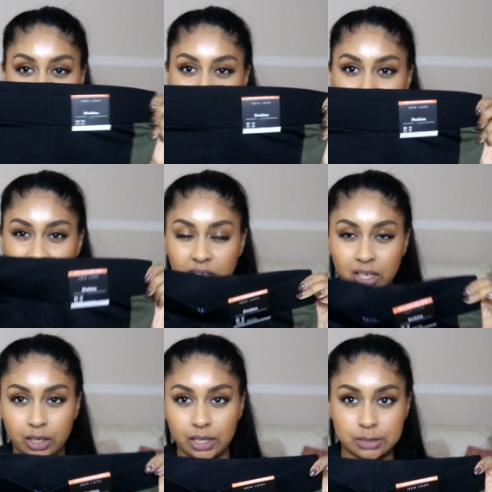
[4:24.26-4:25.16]
Kind of
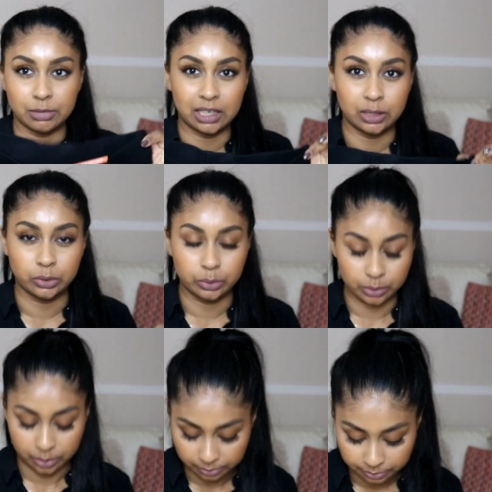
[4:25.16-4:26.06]
hides my
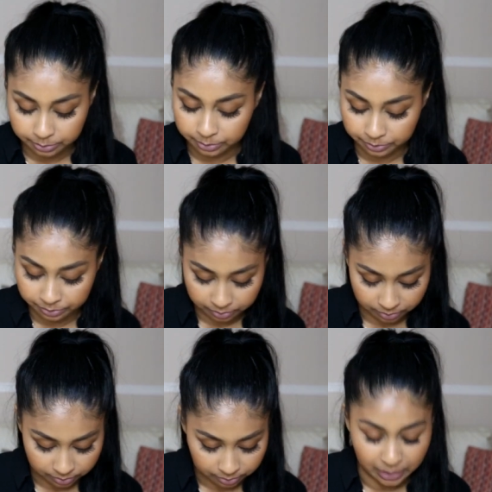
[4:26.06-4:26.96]
little
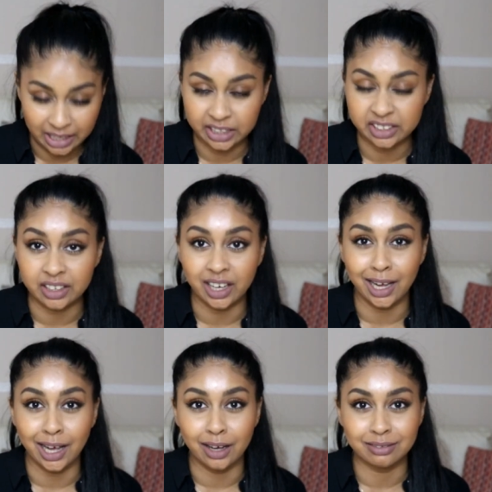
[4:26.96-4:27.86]
belly that I
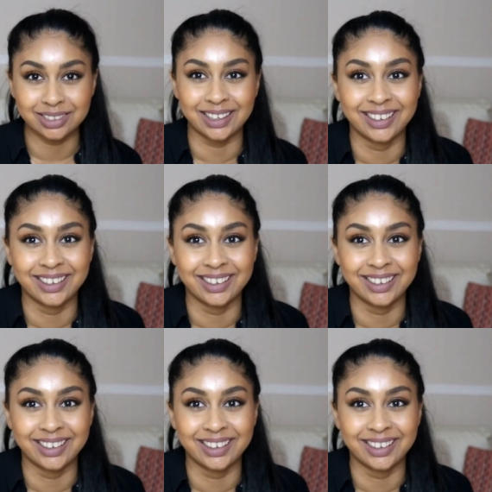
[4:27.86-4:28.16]
have.